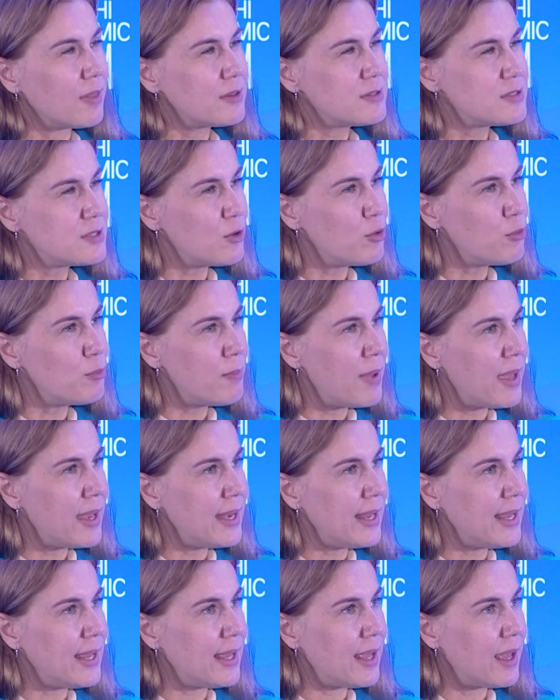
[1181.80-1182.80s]
so
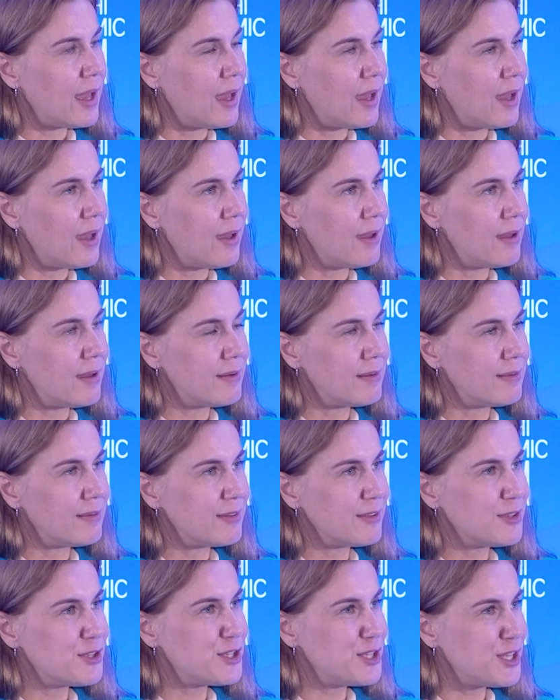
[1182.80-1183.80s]
many
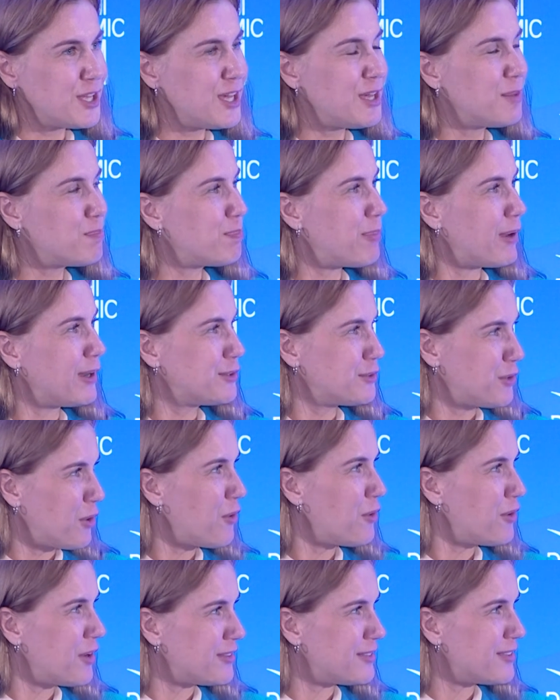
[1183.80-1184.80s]
cheap
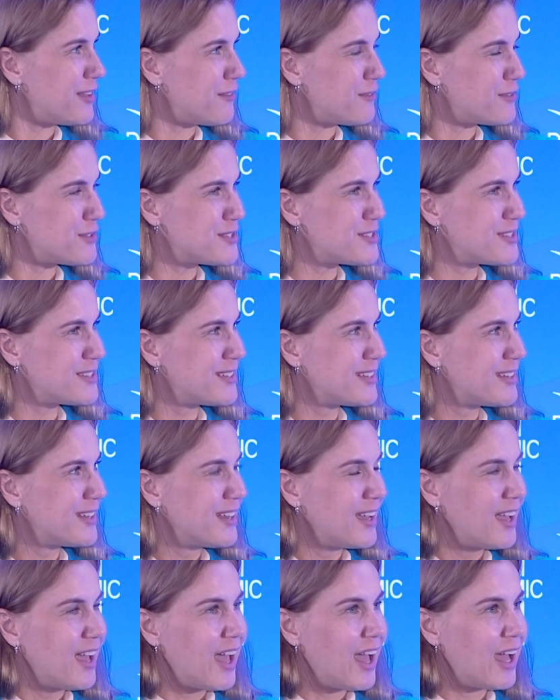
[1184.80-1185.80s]
alternatives,
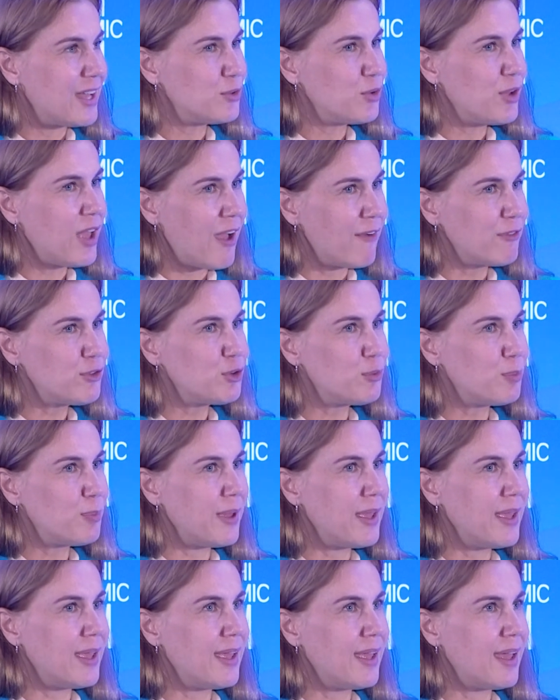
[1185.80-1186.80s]
and we have to
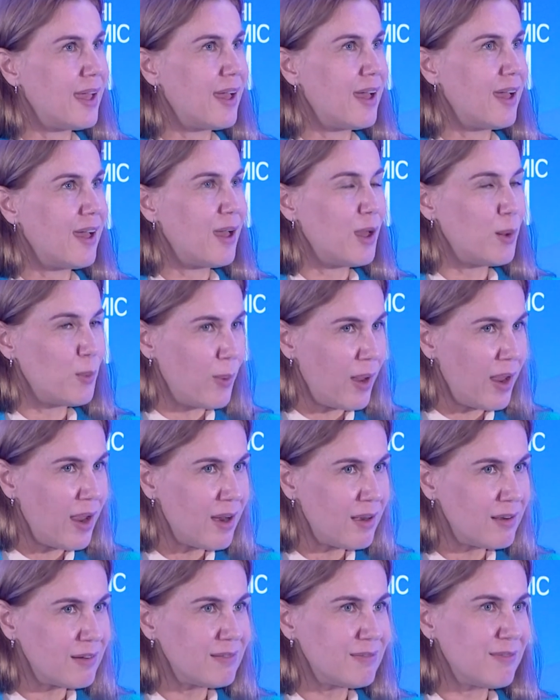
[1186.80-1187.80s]
be
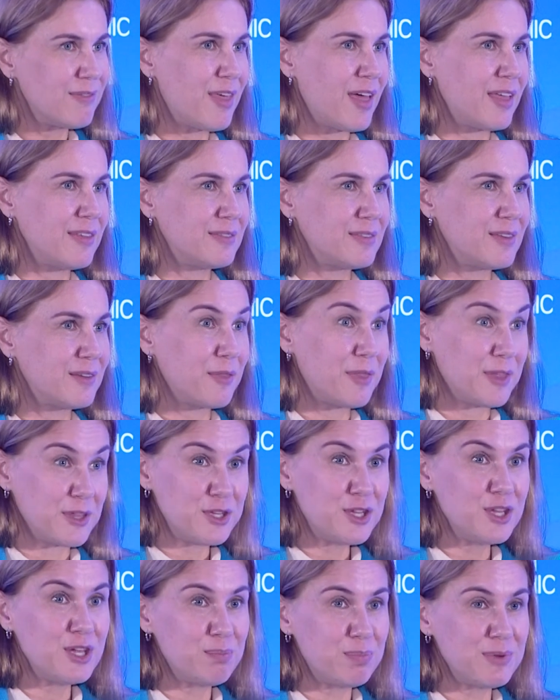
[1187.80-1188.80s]
aware that the
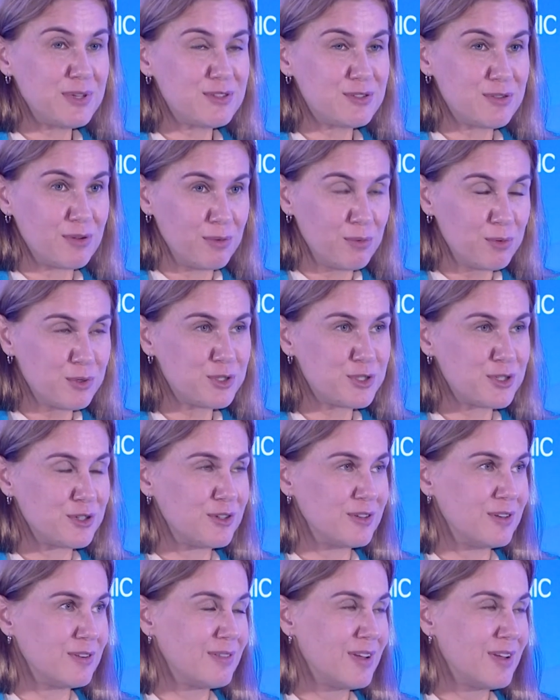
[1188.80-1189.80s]
cheapest solution